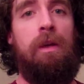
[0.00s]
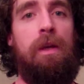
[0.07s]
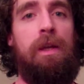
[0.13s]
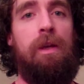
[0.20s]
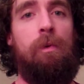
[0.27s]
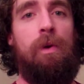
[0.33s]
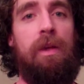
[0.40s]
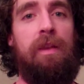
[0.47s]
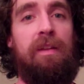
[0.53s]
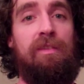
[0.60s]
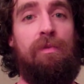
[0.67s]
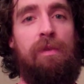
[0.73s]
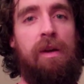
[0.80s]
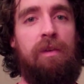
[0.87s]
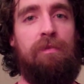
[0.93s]
Anyway, that's
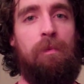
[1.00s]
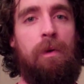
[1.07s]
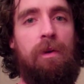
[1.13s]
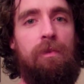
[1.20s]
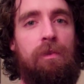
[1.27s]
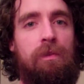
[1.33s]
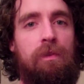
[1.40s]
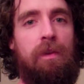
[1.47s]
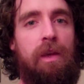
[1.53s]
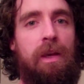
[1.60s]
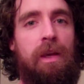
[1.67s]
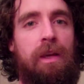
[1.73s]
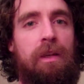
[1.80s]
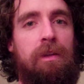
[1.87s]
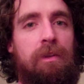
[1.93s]
5 months,
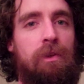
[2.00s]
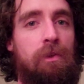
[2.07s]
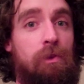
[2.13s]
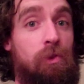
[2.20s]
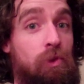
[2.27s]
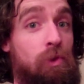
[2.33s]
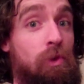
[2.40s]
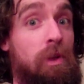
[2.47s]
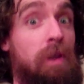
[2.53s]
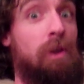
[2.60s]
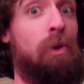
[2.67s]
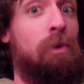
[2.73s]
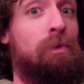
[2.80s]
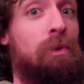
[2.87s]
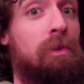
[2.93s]
and should I
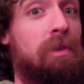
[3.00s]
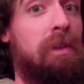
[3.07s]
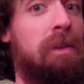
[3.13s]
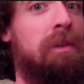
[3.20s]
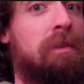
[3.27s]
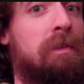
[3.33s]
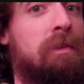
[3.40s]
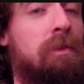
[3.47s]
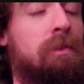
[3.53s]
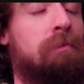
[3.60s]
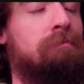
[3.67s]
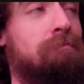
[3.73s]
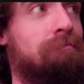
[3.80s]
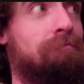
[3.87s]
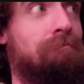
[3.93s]
go for 6?
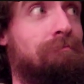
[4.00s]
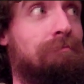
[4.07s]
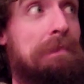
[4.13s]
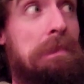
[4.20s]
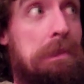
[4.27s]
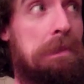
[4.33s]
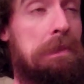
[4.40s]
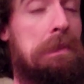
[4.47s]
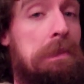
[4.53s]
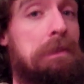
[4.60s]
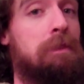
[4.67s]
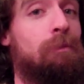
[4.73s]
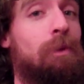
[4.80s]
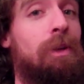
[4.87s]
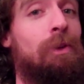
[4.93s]

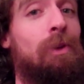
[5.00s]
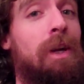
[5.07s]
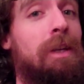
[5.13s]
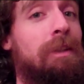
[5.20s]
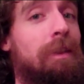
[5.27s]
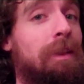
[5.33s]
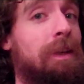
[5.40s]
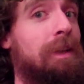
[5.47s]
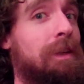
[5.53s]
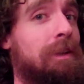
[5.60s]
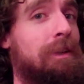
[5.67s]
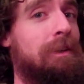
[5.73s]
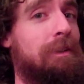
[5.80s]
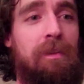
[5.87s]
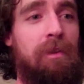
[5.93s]
What do you guys
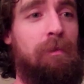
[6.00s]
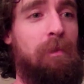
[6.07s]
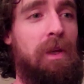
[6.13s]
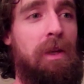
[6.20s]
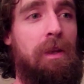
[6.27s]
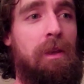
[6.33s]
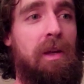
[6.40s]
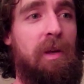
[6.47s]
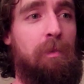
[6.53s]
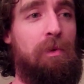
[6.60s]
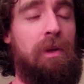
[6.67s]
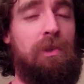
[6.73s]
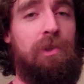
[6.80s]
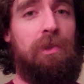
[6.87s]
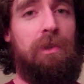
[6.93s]
think? I'm getting a lot of
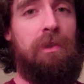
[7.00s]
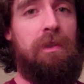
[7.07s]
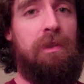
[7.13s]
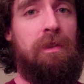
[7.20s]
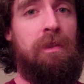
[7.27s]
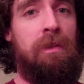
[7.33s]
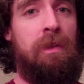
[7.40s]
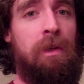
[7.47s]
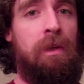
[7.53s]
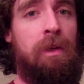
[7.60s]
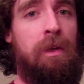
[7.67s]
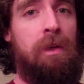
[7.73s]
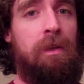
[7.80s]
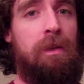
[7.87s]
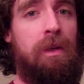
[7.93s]
pressure to
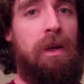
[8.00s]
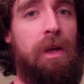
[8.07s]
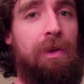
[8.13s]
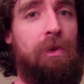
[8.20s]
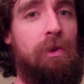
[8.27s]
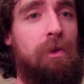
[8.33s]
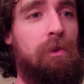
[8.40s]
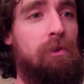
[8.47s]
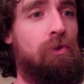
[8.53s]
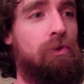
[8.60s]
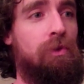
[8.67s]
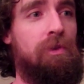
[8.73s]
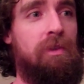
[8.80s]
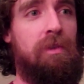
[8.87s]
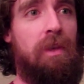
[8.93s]
either
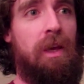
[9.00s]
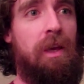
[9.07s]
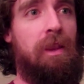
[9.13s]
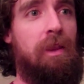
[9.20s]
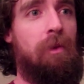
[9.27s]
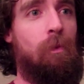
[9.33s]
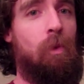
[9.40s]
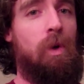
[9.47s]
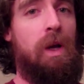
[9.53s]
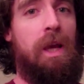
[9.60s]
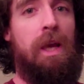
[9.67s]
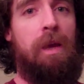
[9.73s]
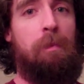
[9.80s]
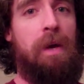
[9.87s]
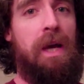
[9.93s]
scale it
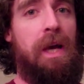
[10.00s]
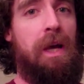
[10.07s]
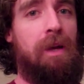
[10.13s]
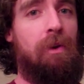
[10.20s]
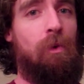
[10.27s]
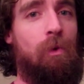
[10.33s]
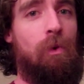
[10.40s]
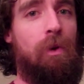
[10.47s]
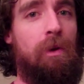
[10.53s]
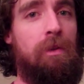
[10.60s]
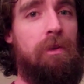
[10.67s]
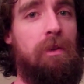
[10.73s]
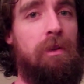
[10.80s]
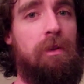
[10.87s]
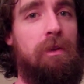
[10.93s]
way back or
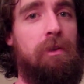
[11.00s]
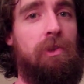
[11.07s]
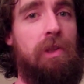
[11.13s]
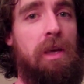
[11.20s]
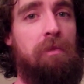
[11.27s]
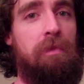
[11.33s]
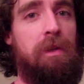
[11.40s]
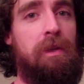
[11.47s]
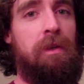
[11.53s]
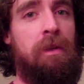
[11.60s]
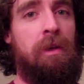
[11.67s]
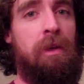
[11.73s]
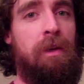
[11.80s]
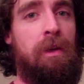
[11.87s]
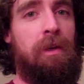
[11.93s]
to shave it
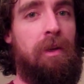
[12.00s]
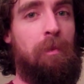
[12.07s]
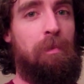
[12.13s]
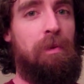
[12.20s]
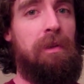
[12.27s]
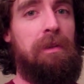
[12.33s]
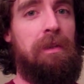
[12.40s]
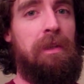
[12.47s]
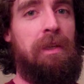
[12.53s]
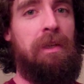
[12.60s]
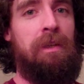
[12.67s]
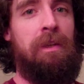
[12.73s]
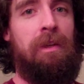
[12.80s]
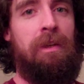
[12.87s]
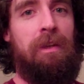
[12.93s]
completely.